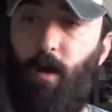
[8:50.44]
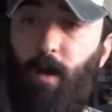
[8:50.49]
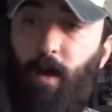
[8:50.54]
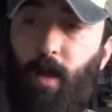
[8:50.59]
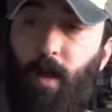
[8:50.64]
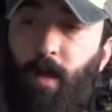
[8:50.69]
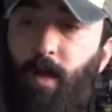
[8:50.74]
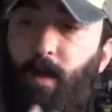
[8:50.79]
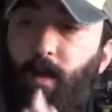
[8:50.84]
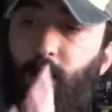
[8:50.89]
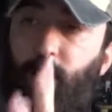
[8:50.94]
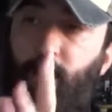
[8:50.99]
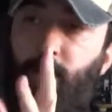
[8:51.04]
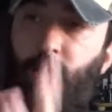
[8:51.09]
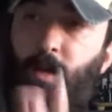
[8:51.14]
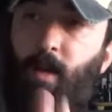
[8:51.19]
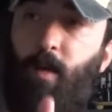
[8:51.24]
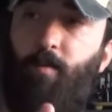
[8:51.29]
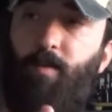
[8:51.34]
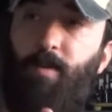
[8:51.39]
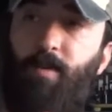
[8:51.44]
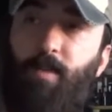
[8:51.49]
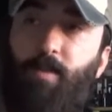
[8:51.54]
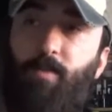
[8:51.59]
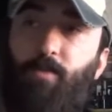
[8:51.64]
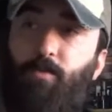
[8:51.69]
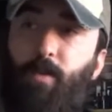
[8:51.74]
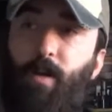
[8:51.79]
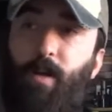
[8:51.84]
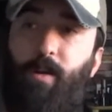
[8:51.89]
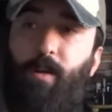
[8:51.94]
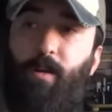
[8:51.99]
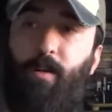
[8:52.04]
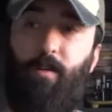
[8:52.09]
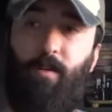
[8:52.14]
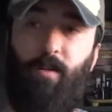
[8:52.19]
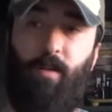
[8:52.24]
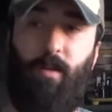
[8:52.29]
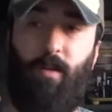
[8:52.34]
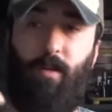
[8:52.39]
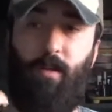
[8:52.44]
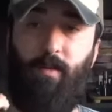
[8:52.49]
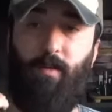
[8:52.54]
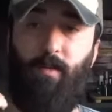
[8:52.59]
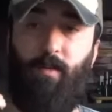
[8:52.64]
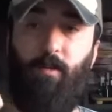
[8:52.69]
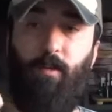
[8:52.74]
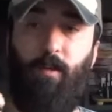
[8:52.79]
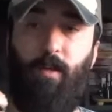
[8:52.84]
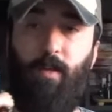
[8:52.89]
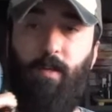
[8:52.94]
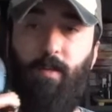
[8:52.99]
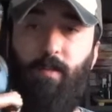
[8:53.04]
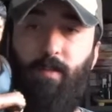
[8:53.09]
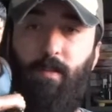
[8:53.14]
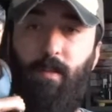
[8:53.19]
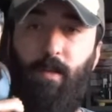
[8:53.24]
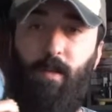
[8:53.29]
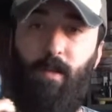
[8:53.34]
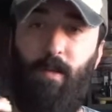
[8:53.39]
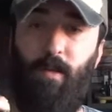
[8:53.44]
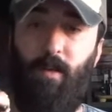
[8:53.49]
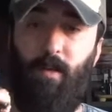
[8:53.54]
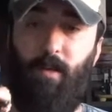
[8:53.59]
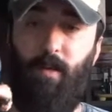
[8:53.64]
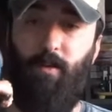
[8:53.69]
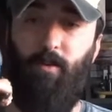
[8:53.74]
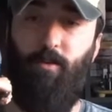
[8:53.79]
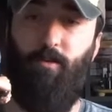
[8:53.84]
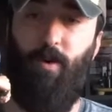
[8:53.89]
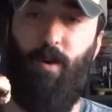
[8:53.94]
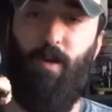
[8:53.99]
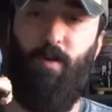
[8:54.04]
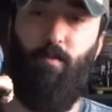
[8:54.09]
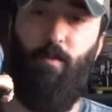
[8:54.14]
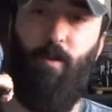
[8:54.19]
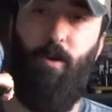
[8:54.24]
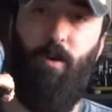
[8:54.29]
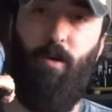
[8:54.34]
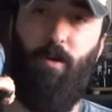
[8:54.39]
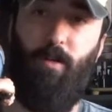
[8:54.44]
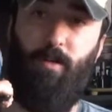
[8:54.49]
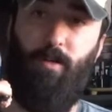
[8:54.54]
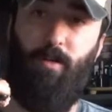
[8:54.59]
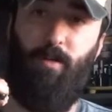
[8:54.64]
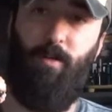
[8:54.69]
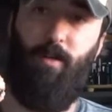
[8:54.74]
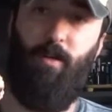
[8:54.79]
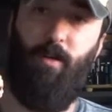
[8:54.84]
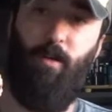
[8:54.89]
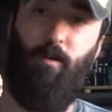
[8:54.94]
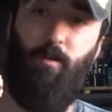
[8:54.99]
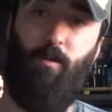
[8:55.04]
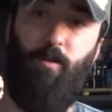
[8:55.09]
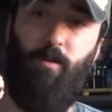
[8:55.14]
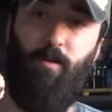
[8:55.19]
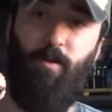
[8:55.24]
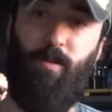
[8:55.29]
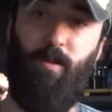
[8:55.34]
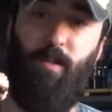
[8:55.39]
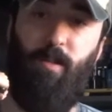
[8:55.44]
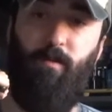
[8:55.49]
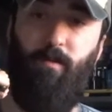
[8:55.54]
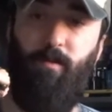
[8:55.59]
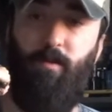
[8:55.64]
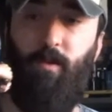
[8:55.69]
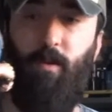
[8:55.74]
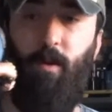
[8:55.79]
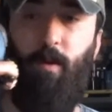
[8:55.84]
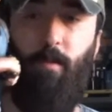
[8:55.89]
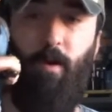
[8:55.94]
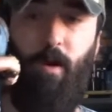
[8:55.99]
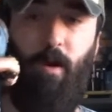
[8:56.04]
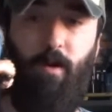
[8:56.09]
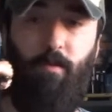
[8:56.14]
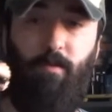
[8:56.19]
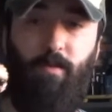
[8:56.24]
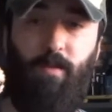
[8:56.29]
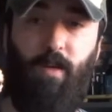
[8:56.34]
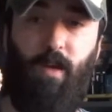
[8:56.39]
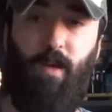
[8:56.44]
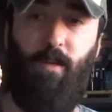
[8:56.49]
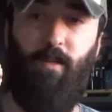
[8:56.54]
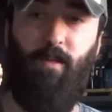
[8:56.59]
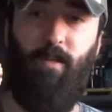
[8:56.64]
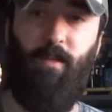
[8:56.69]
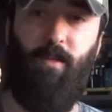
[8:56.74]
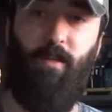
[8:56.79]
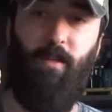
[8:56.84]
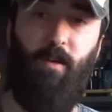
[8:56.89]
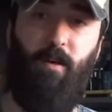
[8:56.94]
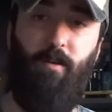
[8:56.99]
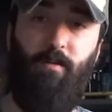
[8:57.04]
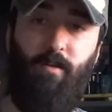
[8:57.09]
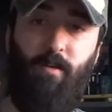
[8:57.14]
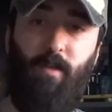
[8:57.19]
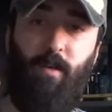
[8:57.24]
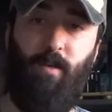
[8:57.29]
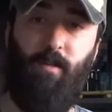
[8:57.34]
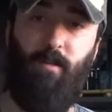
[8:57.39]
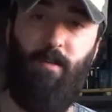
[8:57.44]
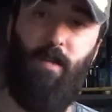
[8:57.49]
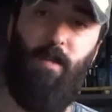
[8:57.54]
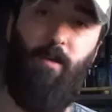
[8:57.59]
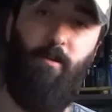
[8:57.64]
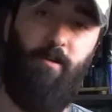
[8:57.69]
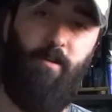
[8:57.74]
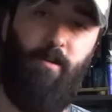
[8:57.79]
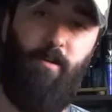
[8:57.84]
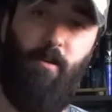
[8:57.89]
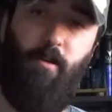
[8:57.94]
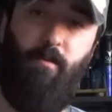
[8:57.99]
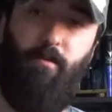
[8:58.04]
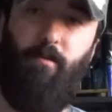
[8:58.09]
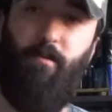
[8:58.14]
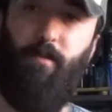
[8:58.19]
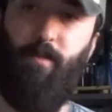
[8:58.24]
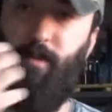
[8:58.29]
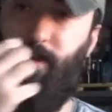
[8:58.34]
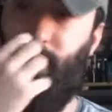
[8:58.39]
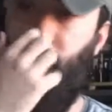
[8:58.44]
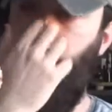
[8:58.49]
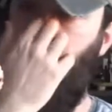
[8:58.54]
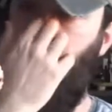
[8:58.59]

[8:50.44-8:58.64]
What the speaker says: It encompasses Drake, I think. It's got his trademark, long sleeve top, half tucked in, half tucked out. He's going for his gun